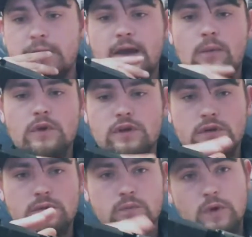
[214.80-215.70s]
and when
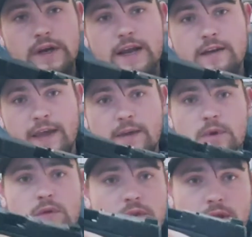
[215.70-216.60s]
you're run out of
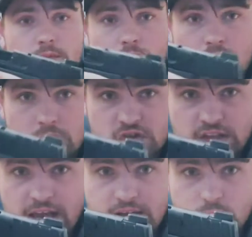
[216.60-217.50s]
ammo, the
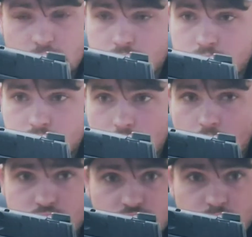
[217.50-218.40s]
slide will
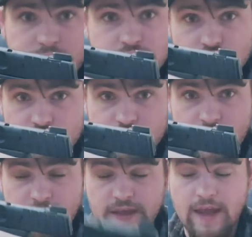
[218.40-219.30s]
hold to the rear just
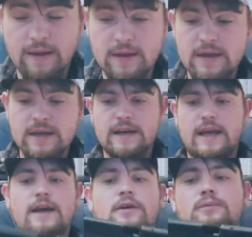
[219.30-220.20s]
like that.
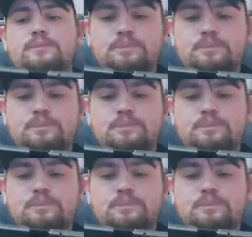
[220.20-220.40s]
Now,